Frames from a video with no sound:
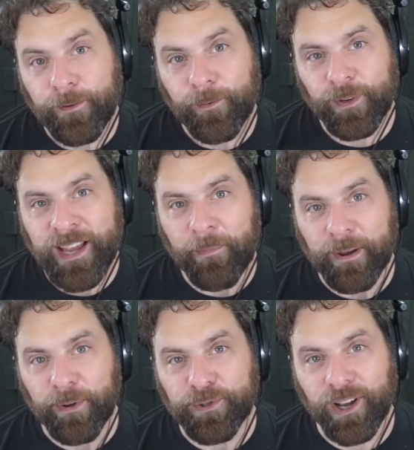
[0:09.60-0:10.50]
What's happening,
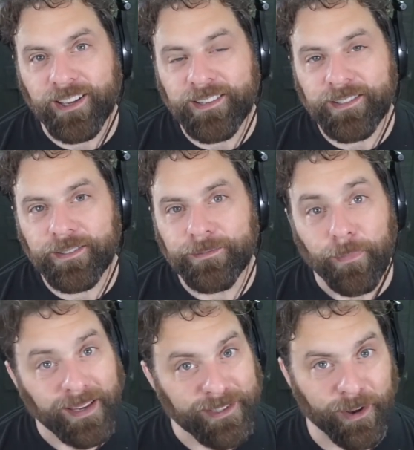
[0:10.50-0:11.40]
Boot Junkies?
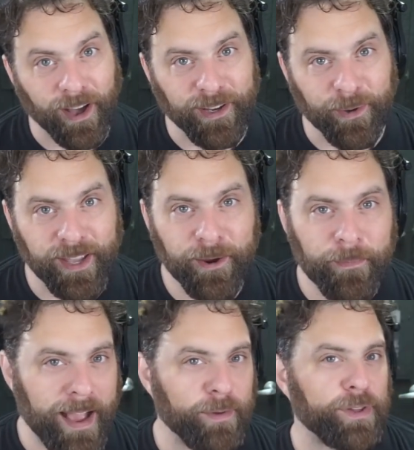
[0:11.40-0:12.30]
Mike DelGaudio here,
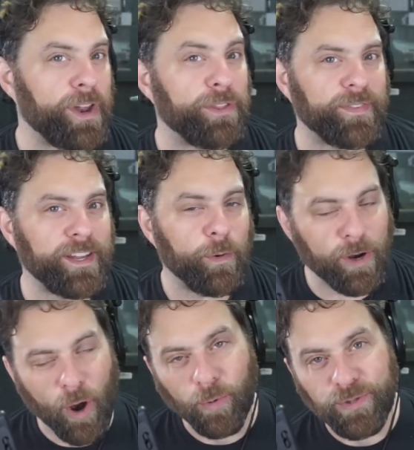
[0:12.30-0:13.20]
back with another video on
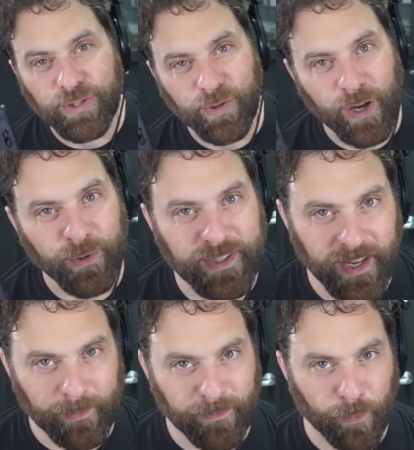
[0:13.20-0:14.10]
a home studio
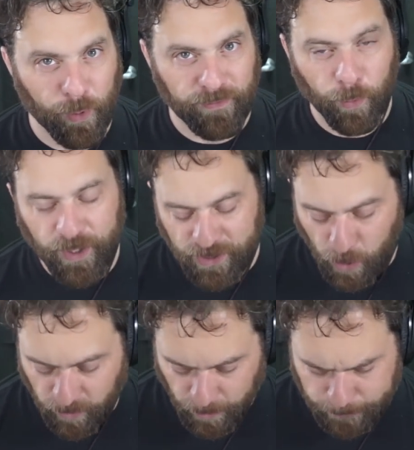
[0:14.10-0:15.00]
setup for
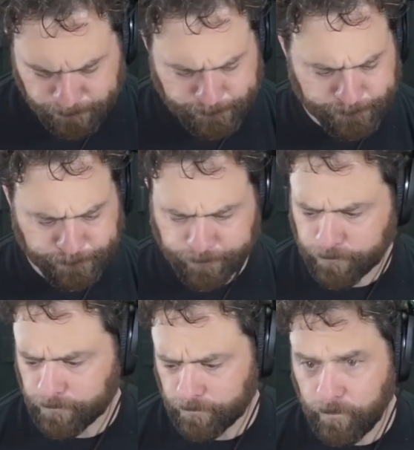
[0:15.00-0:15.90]
voiceover.
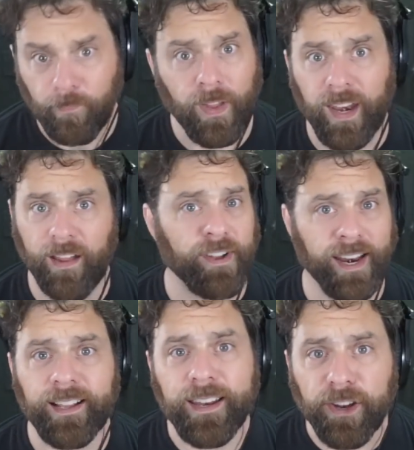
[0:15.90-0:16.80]
And I've got
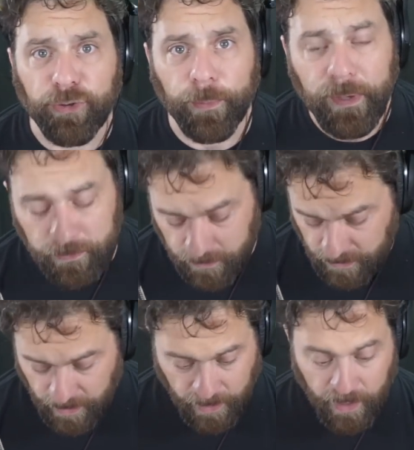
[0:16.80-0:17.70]
a conundrum.
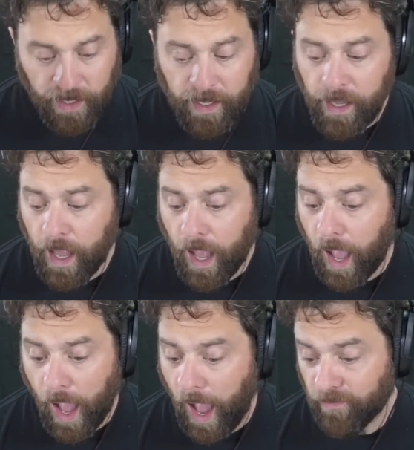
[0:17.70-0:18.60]

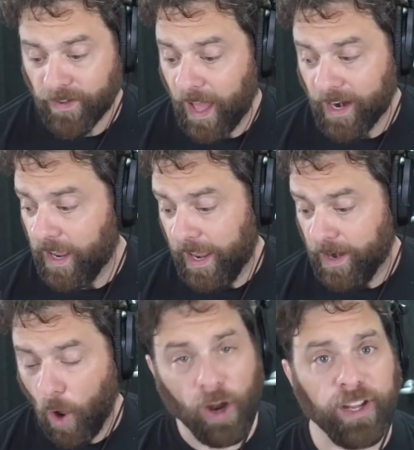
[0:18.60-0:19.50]
I've got
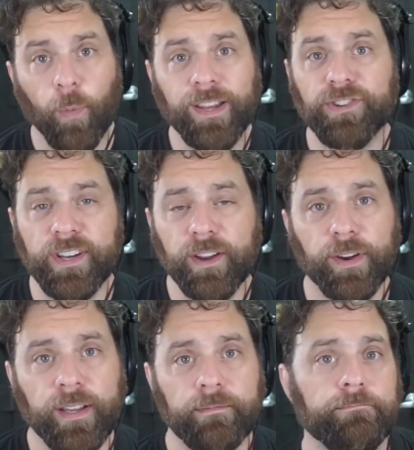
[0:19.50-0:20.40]
an audio
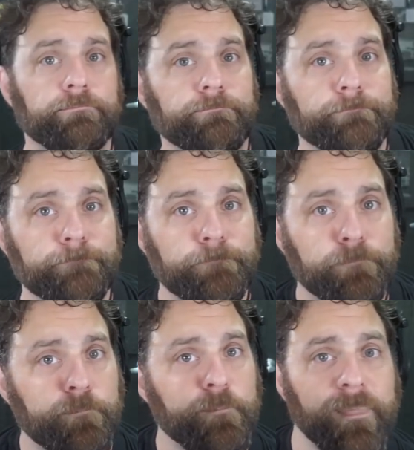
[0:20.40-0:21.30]
engineering
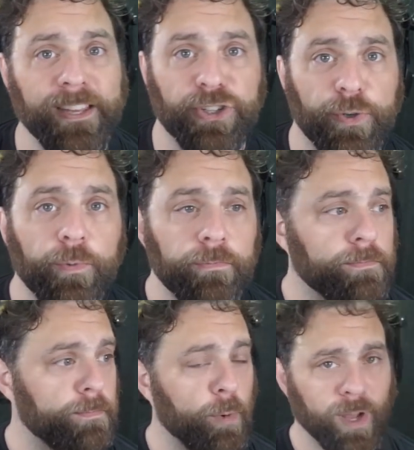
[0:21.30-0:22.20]
issue,
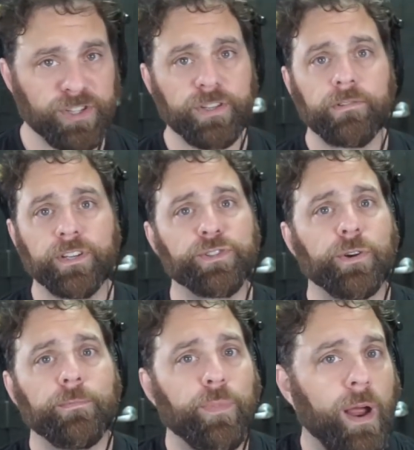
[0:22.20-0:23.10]
question,
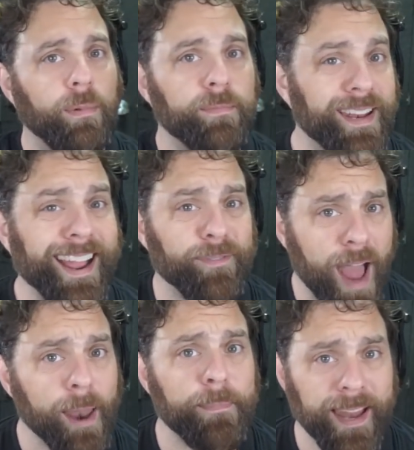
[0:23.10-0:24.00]
concern, problem that I have
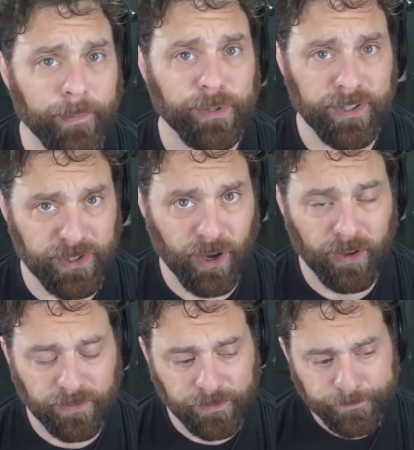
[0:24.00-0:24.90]
not been able to
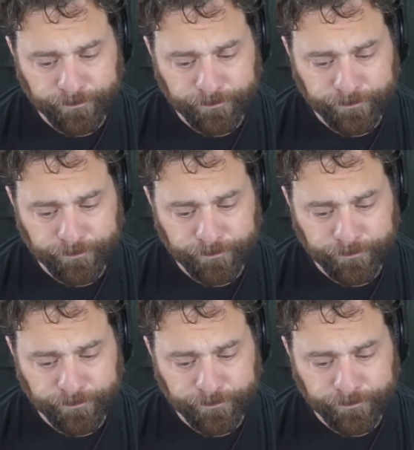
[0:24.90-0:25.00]
solve.